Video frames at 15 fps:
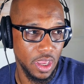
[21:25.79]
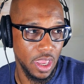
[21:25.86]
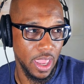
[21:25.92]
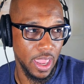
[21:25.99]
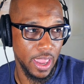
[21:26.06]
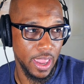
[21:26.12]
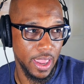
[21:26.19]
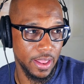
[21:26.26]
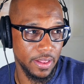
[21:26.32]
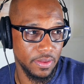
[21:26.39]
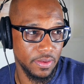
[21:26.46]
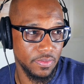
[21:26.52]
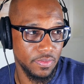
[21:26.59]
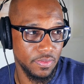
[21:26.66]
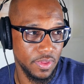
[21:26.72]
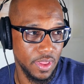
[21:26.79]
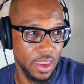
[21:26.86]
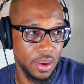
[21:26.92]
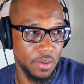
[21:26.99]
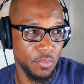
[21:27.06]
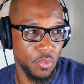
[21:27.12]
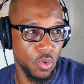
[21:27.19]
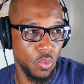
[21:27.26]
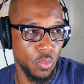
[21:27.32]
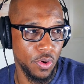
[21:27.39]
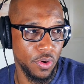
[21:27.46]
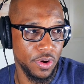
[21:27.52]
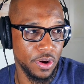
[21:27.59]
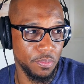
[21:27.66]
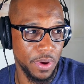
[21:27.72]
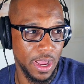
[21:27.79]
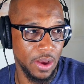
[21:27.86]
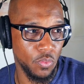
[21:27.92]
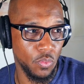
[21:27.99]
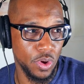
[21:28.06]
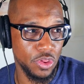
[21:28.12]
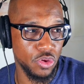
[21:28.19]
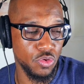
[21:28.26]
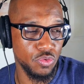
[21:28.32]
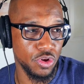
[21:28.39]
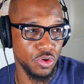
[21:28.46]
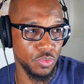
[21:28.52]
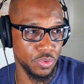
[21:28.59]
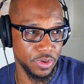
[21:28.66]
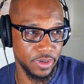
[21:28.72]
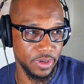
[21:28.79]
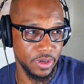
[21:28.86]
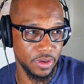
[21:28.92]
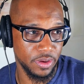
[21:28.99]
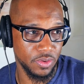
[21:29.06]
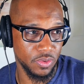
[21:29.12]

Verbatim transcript: and they more worried about what you doing